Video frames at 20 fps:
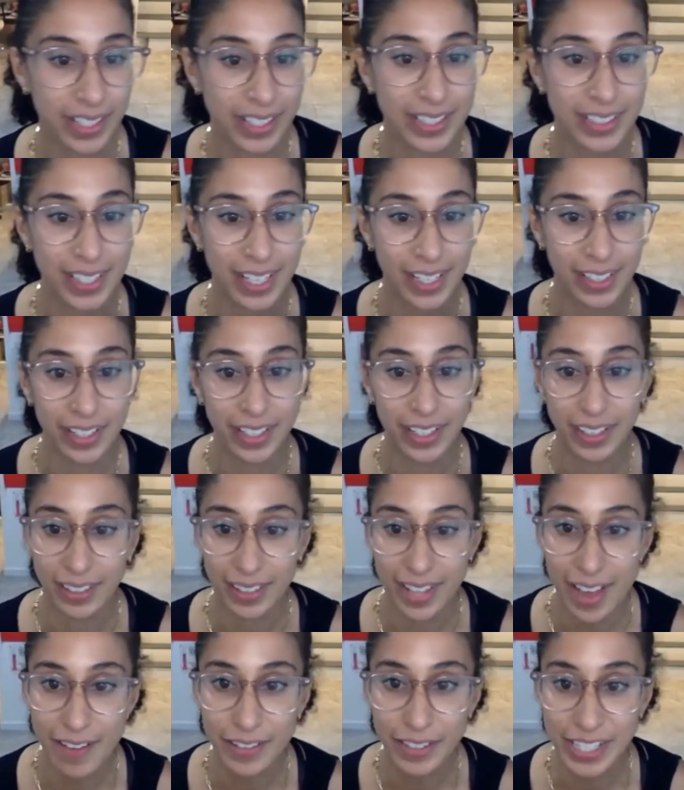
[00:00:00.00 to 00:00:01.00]
because I lo
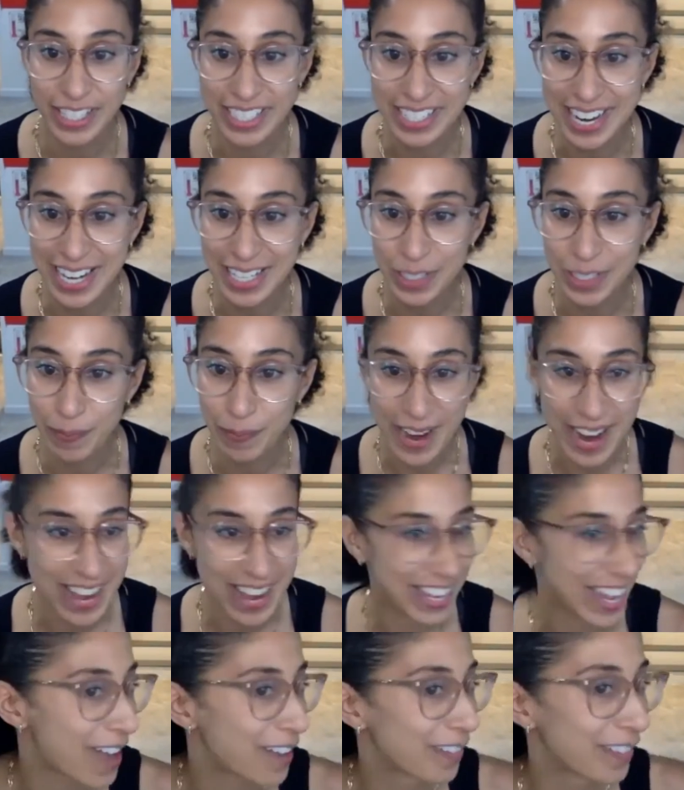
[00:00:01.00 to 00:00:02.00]
love a good dance break
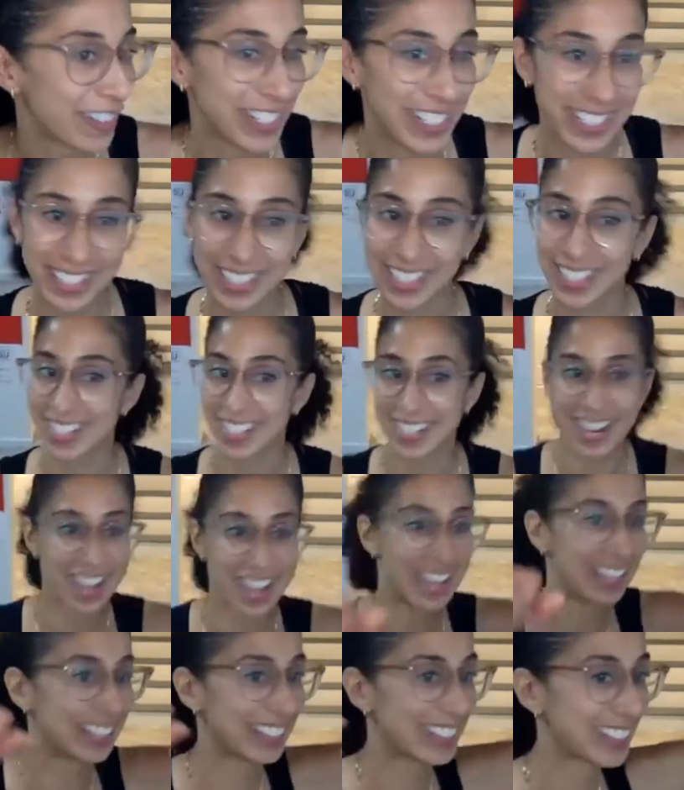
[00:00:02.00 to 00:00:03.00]
and we're just gonna
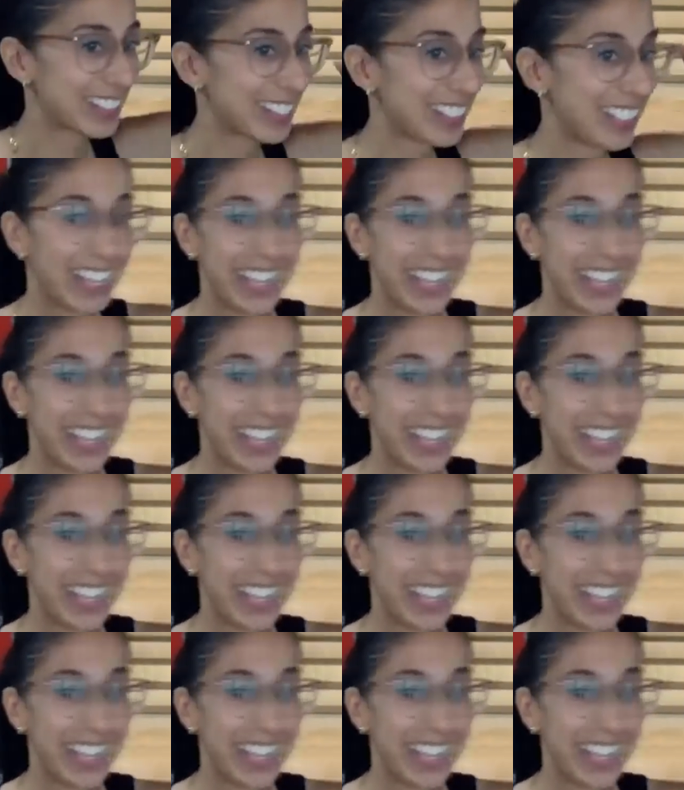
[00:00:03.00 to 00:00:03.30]
dance.